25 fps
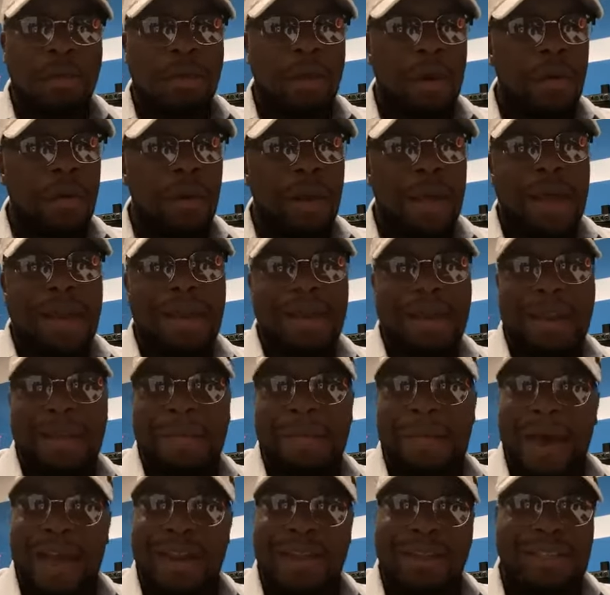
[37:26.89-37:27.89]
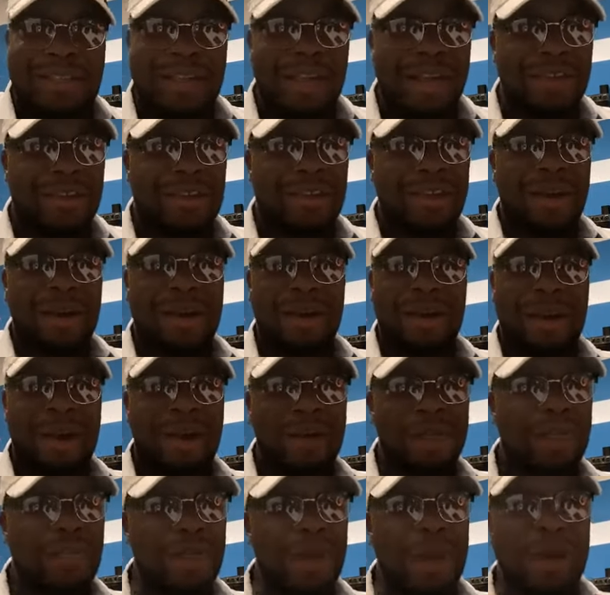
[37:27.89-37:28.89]
Don't let anybody take y'all
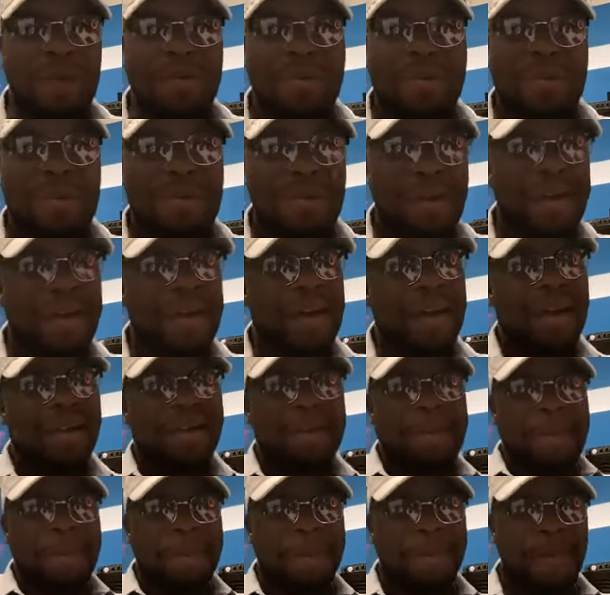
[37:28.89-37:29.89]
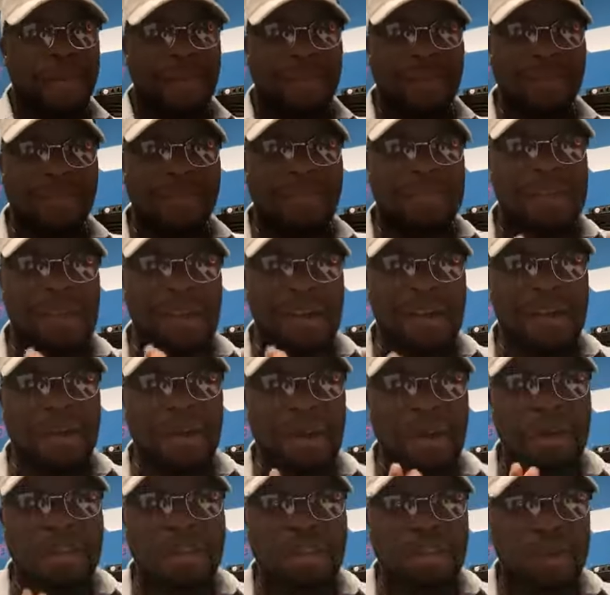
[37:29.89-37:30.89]
off y'all square, because they're
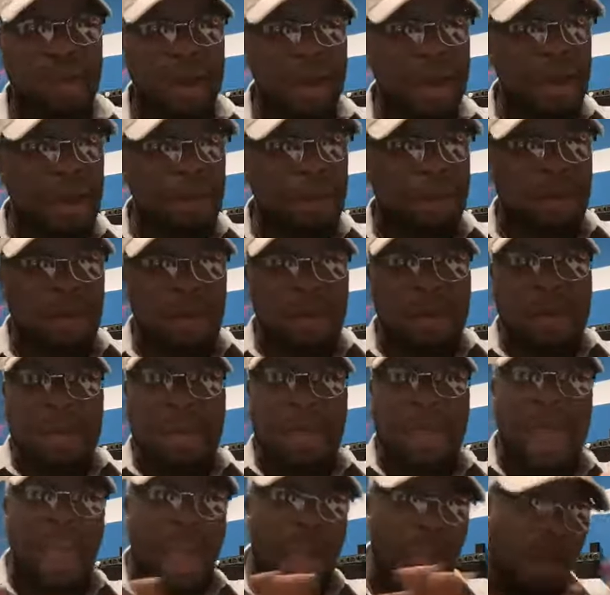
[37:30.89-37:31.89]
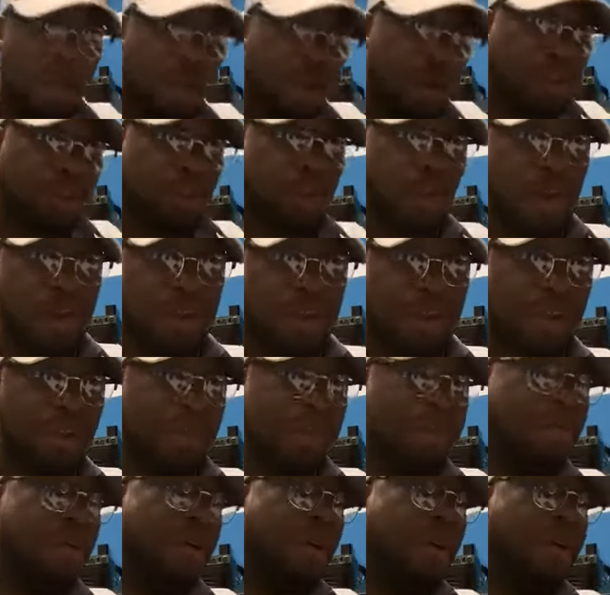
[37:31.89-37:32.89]
going to try to pull every trick in
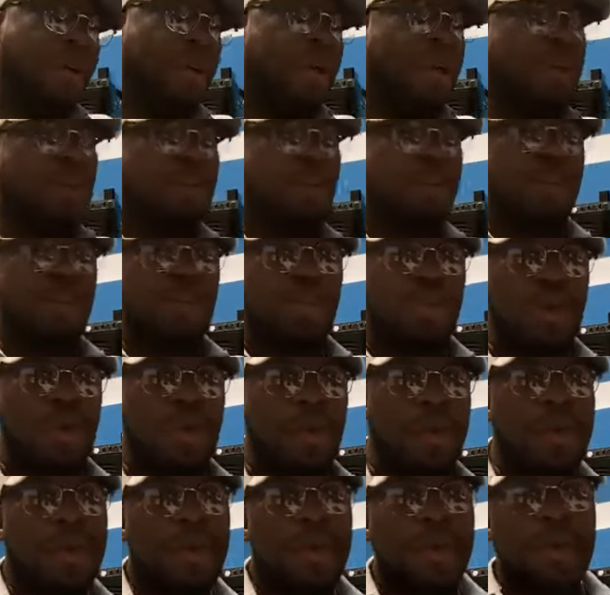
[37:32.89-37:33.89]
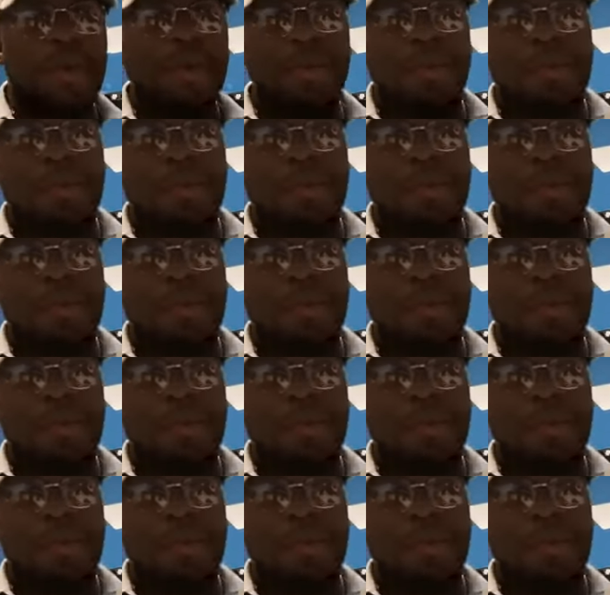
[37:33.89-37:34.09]
the book to do it.